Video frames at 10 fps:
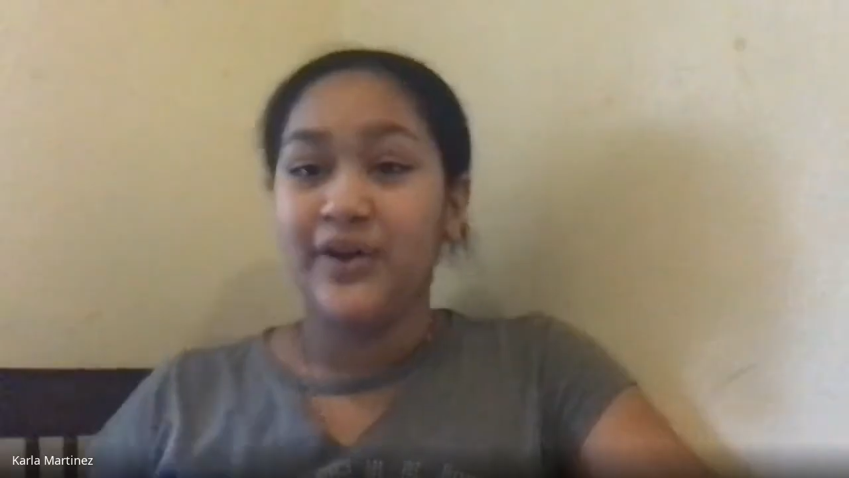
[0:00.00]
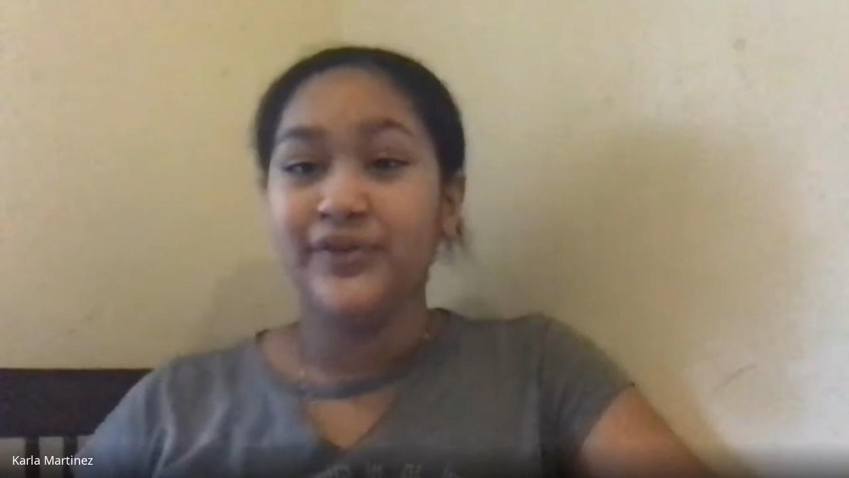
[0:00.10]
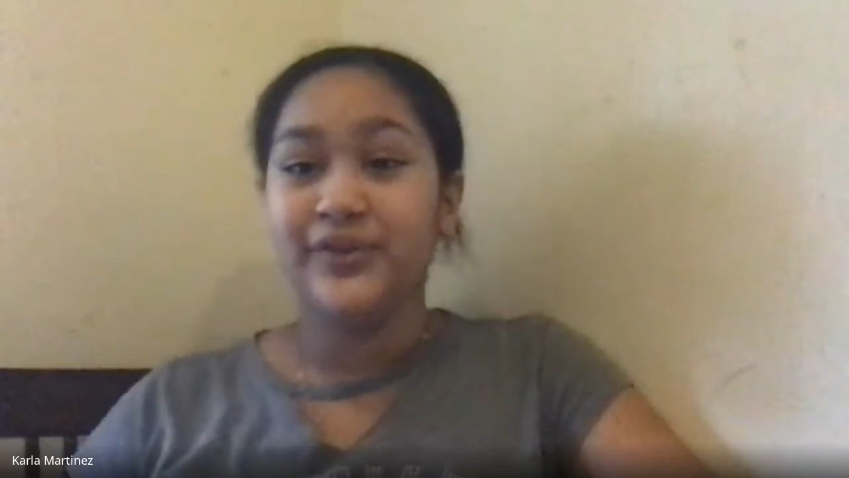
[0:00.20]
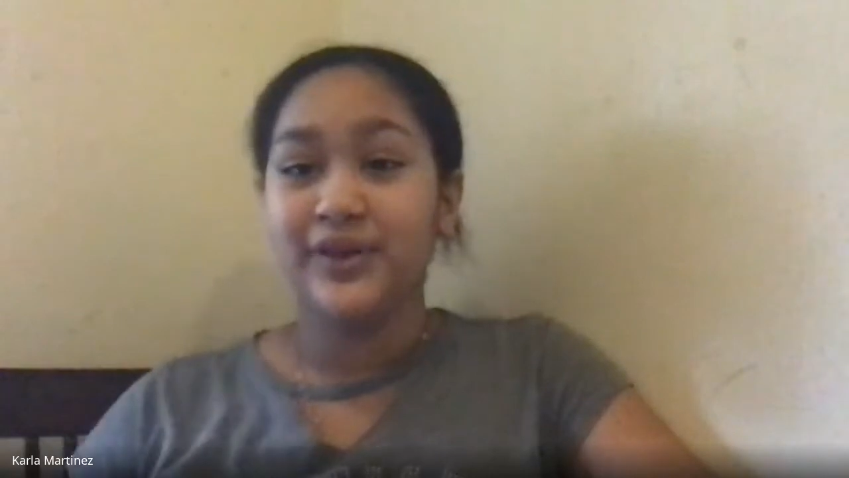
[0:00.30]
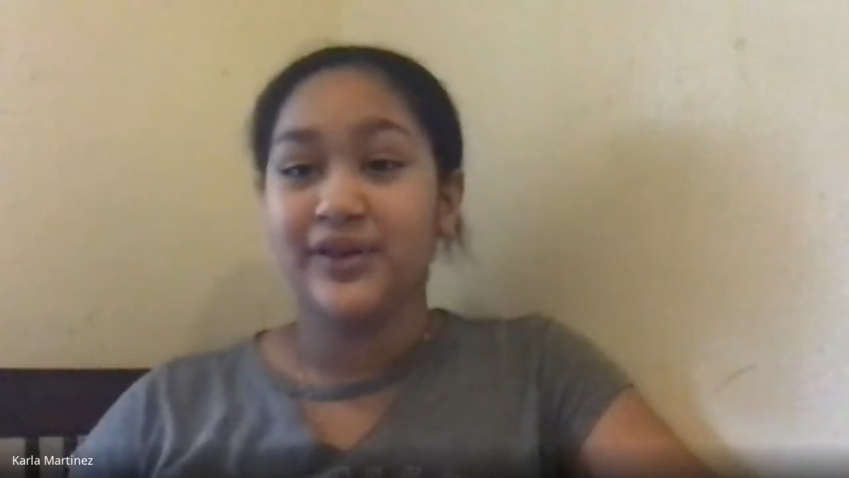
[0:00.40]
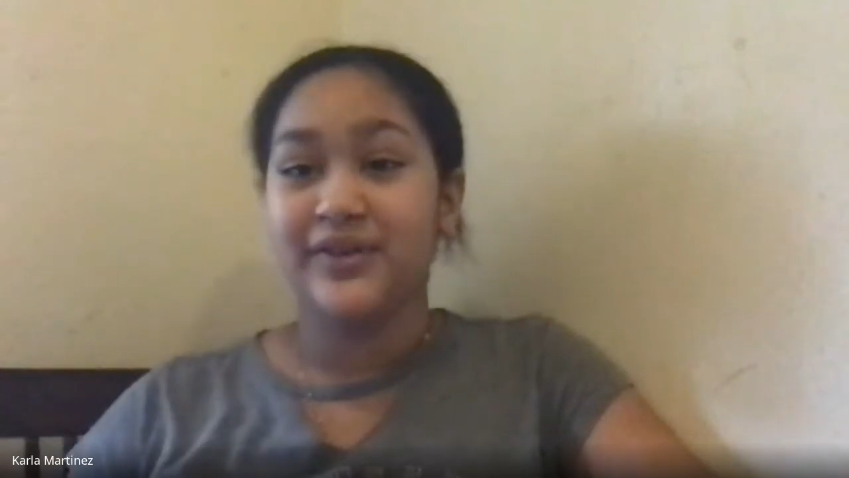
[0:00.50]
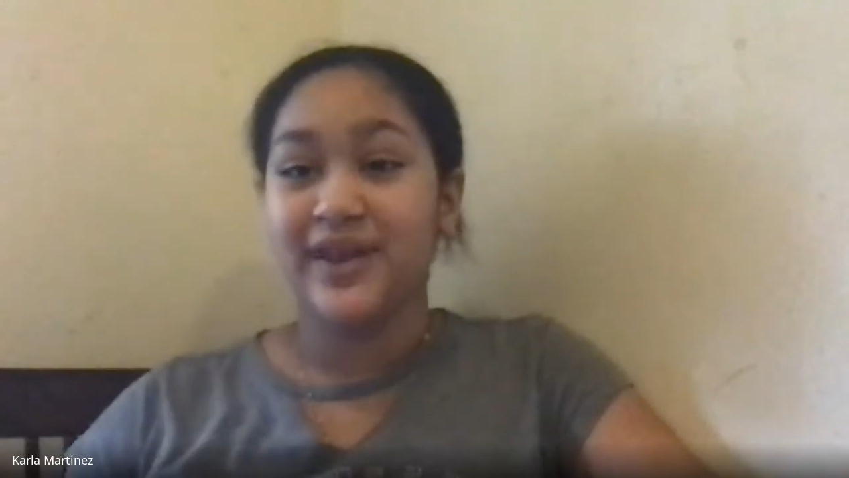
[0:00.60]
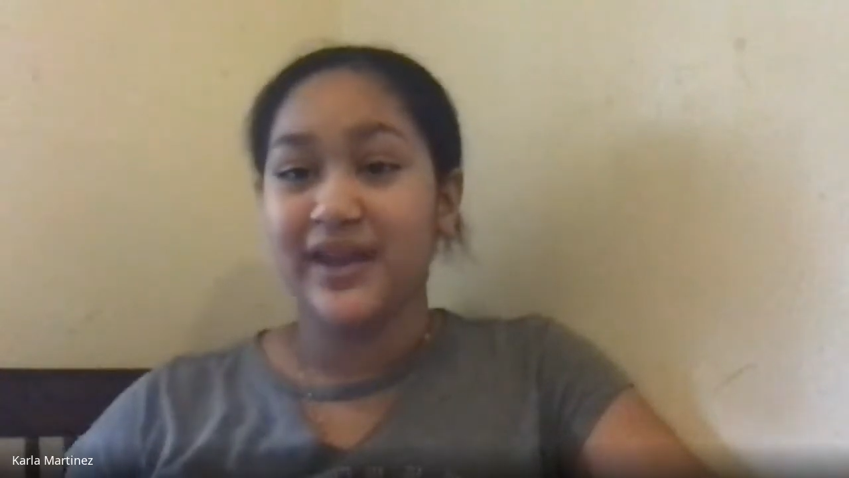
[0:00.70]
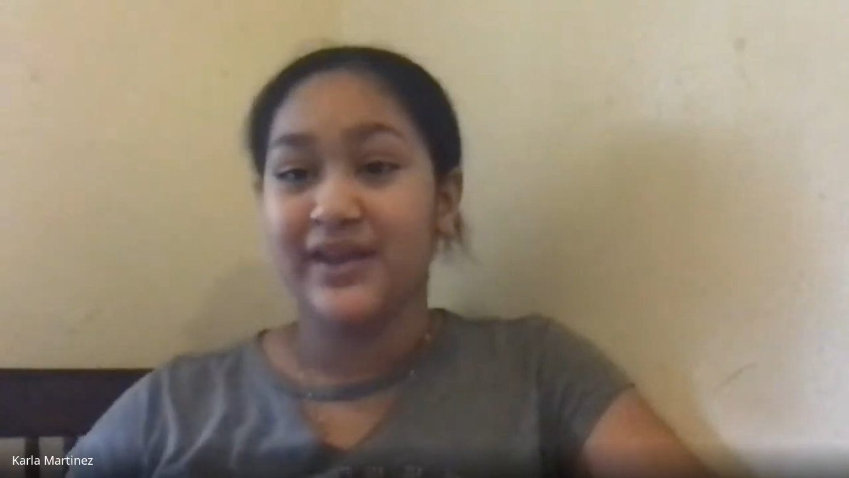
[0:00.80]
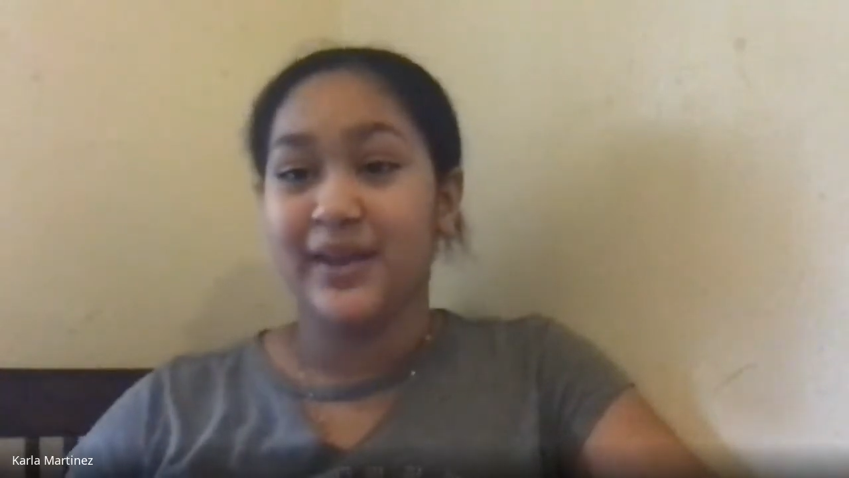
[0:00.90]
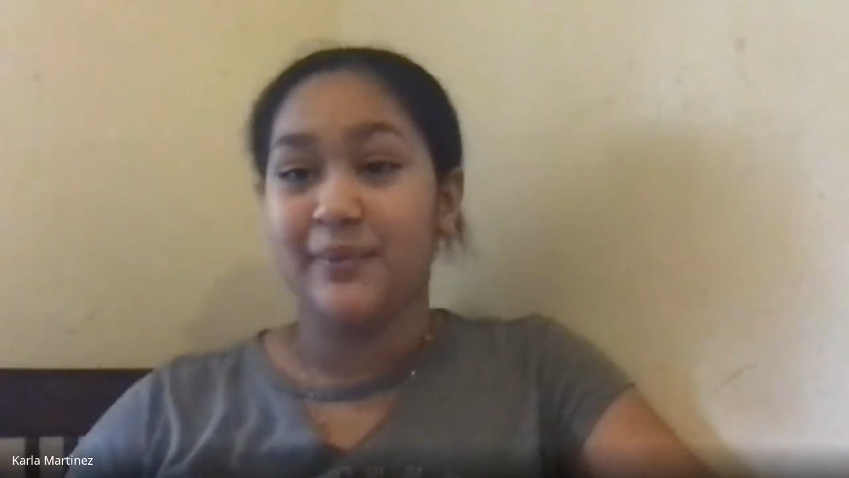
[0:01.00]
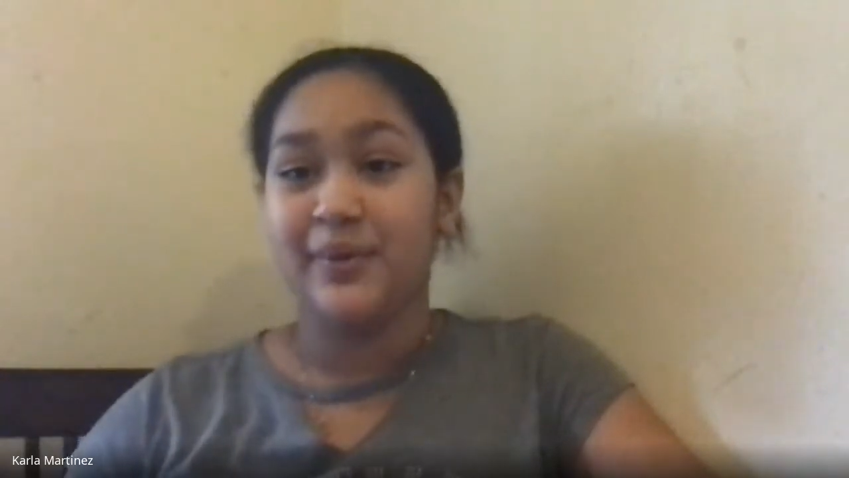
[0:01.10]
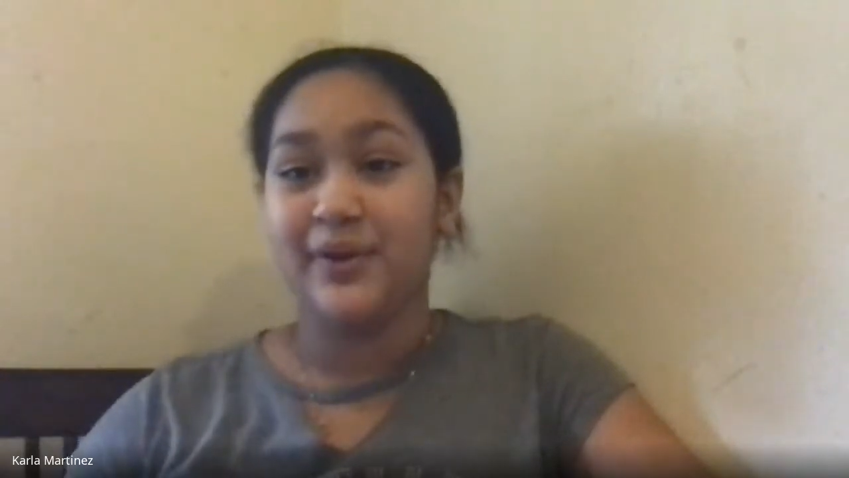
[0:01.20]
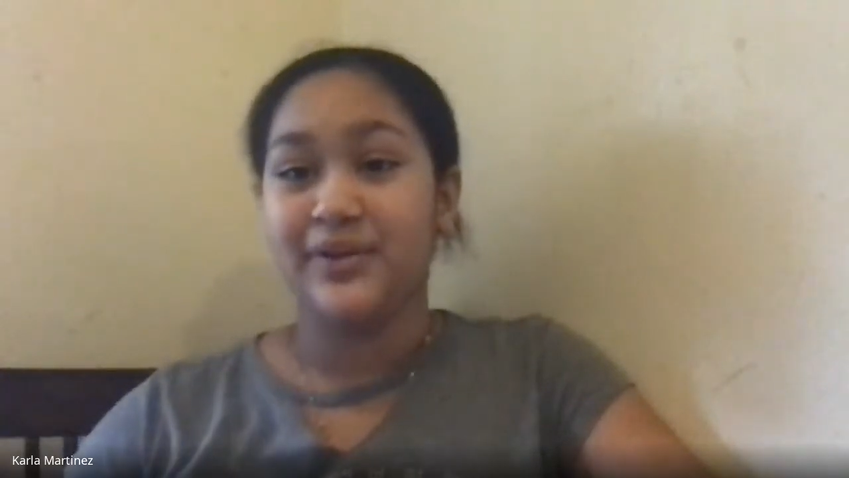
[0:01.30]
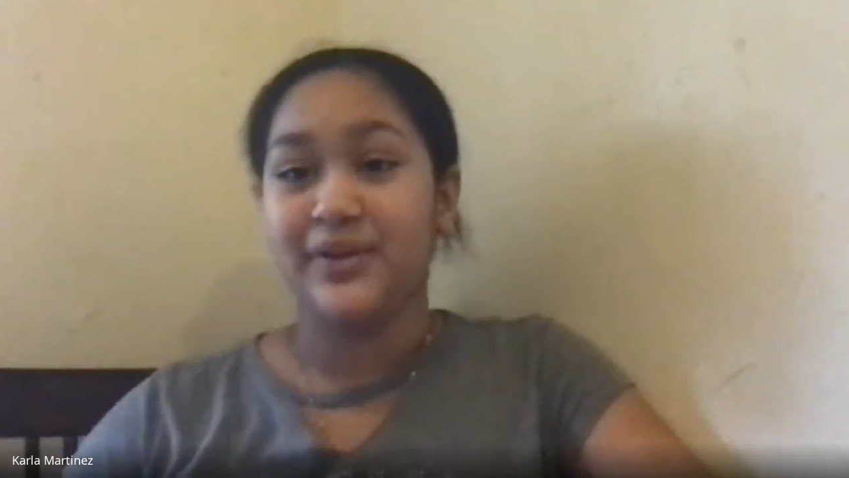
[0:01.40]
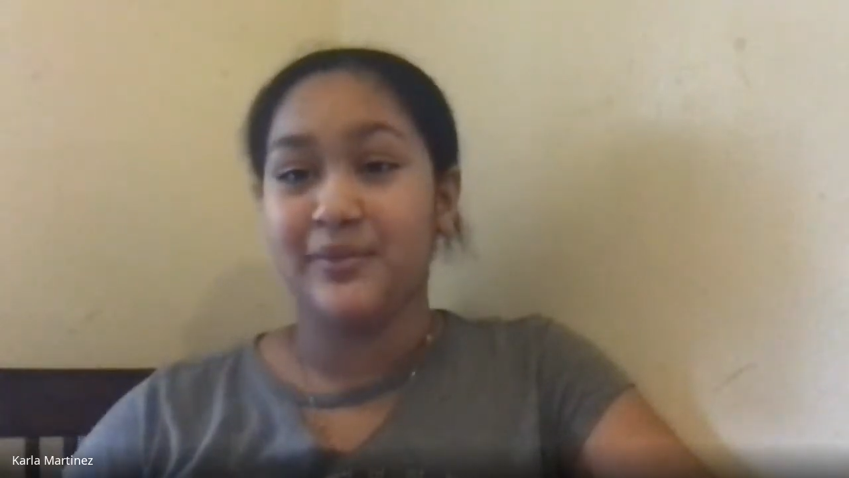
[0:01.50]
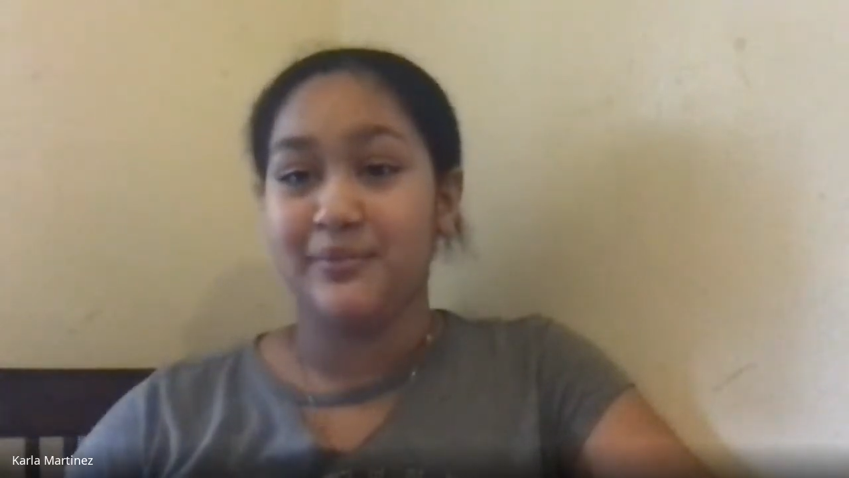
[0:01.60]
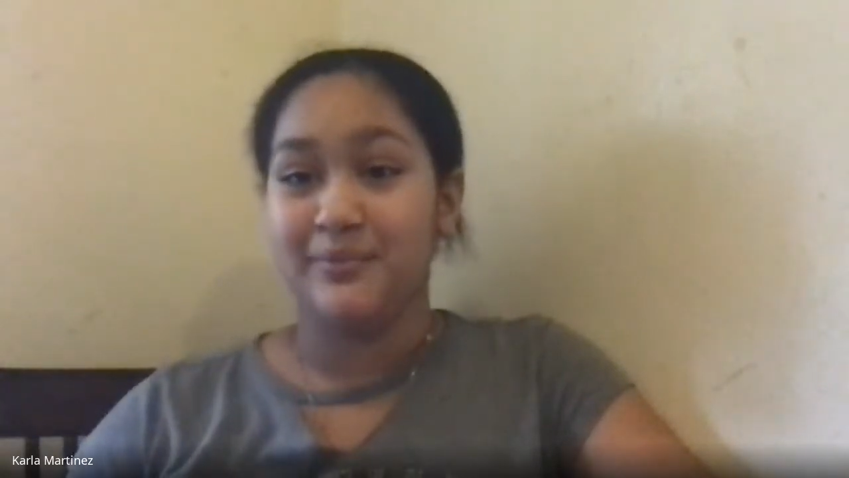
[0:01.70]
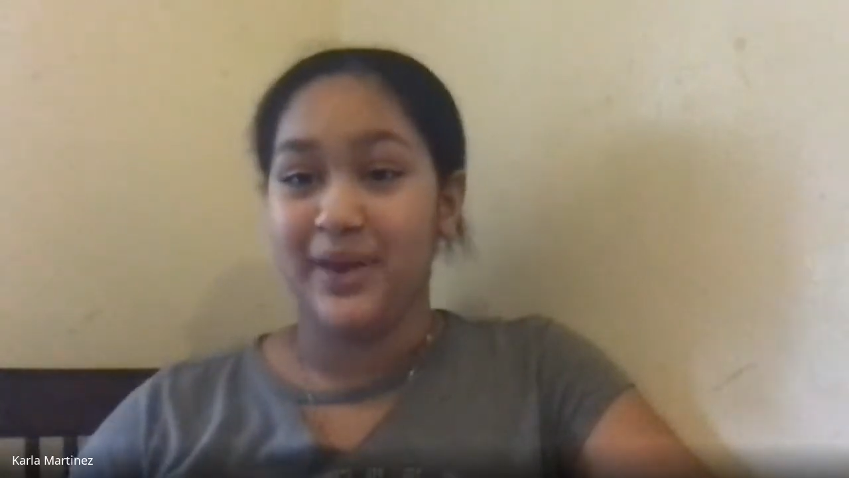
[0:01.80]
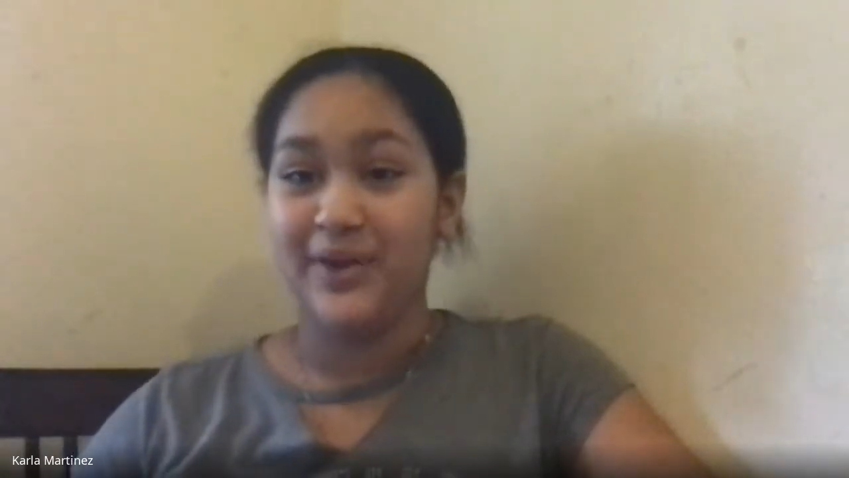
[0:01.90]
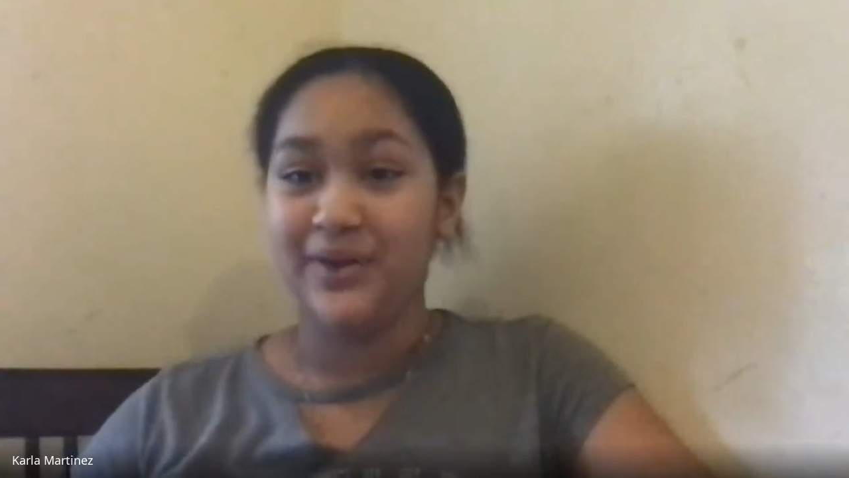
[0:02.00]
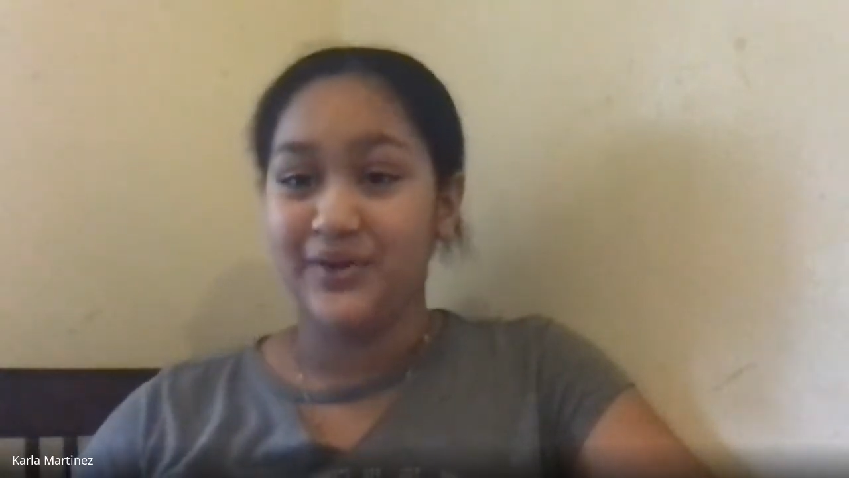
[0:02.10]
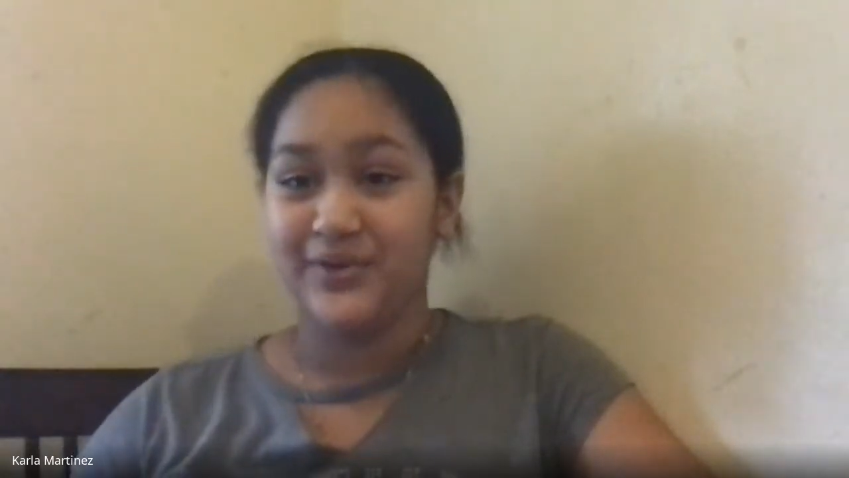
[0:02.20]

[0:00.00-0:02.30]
students said they put the milk